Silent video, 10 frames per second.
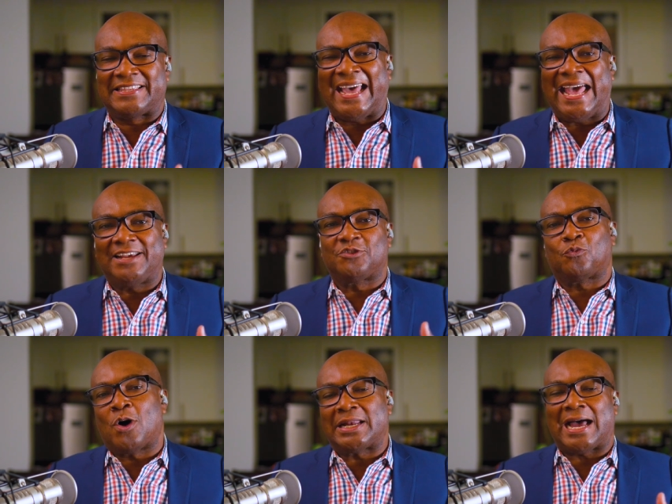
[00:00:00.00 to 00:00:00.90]
That is
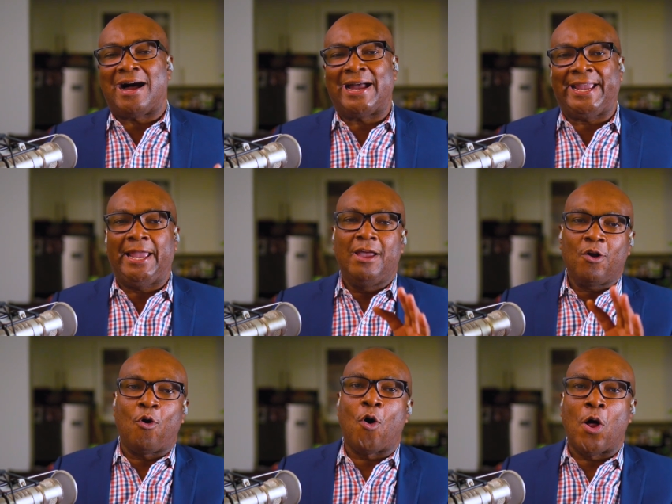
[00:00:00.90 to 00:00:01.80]
what I
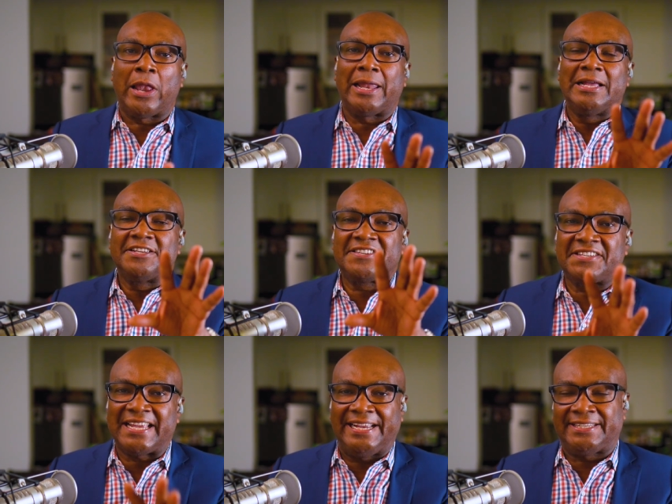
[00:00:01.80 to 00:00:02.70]
call
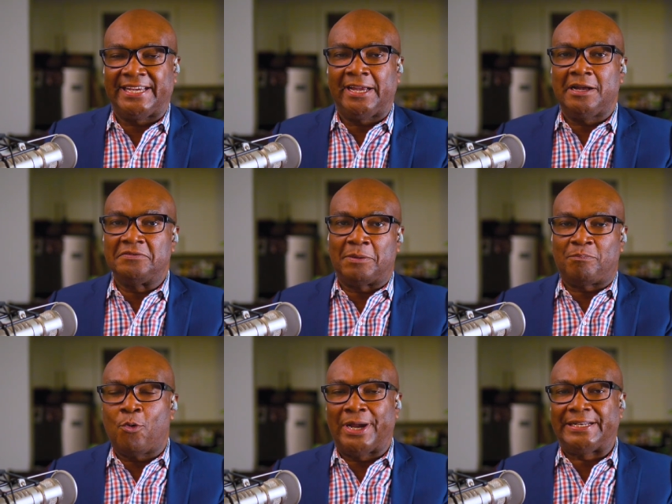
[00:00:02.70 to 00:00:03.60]
stating the
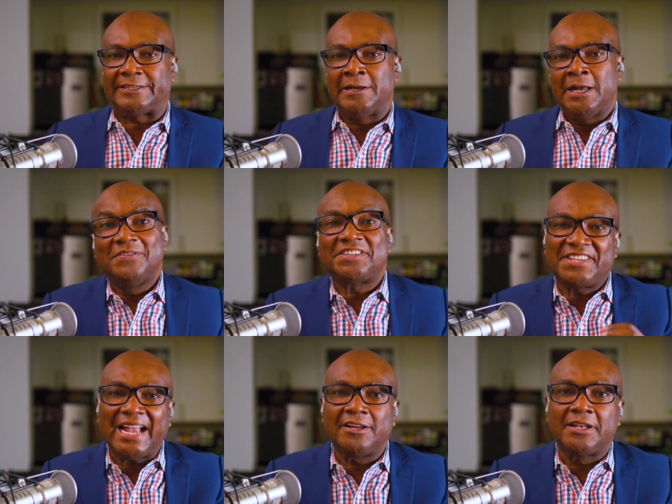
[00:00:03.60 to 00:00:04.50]
point. The
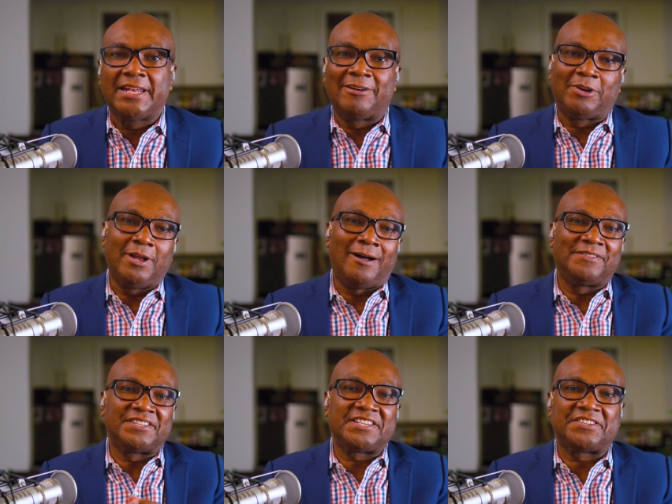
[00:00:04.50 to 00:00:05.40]
second level of
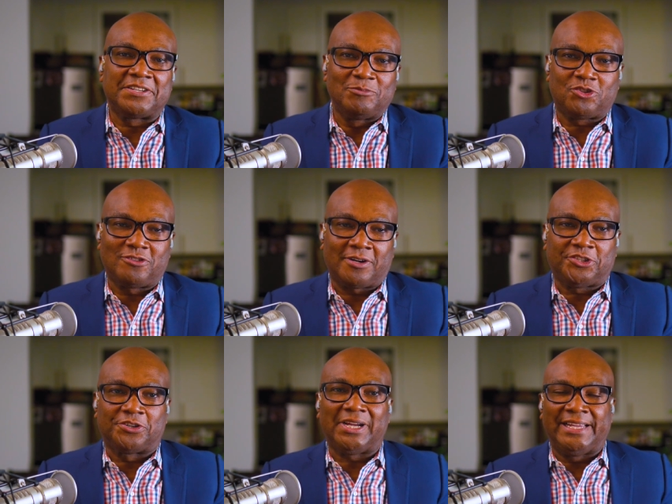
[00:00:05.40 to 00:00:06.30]
the system
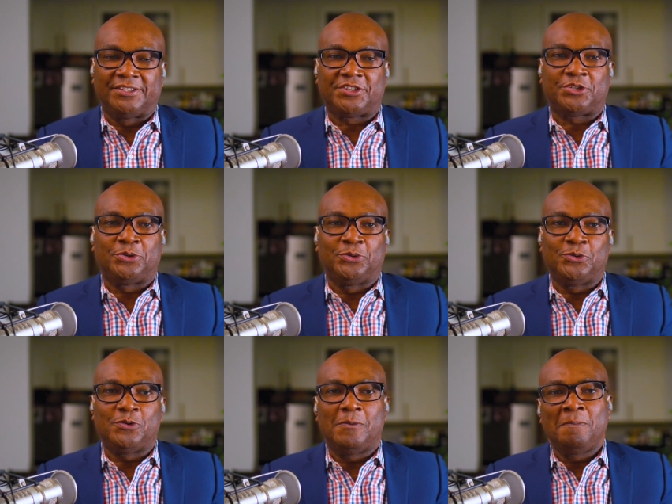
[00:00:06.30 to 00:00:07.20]
structure is
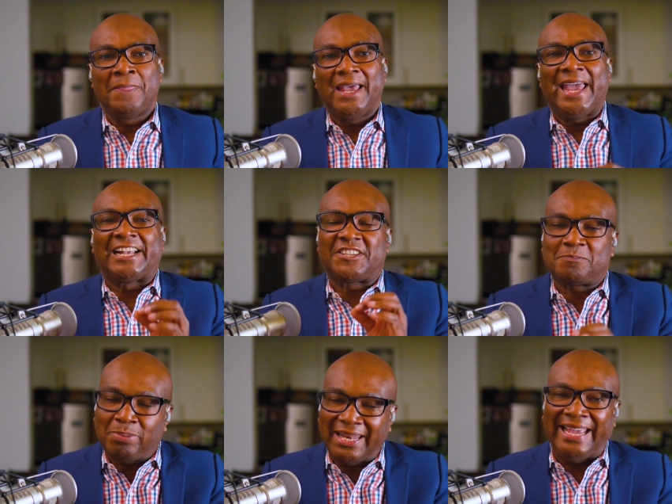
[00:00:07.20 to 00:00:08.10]
to
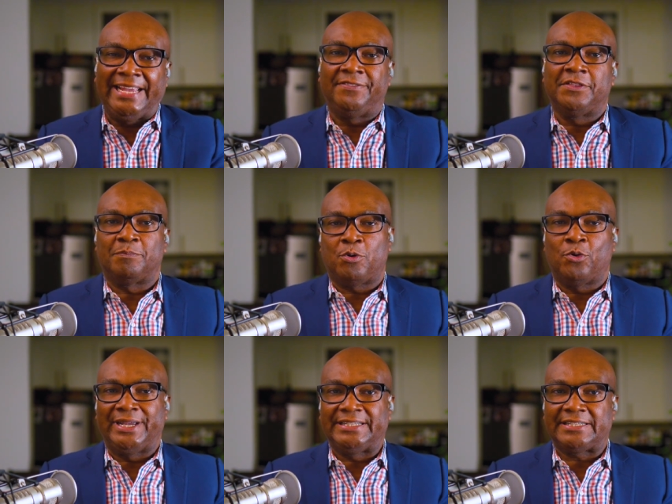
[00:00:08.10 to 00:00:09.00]
explain the
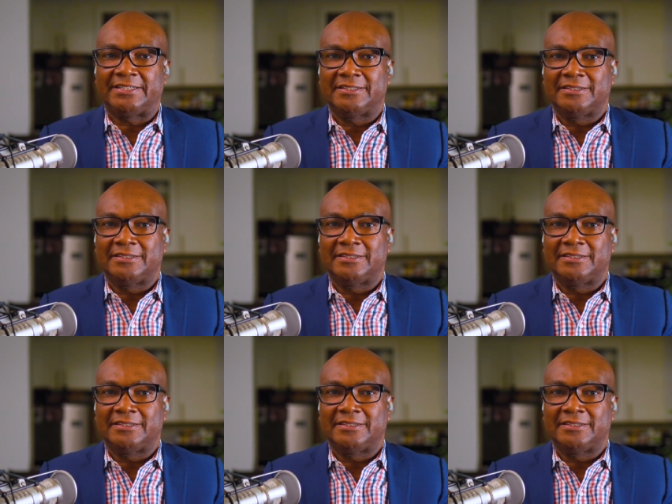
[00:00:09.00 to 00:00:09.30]
point.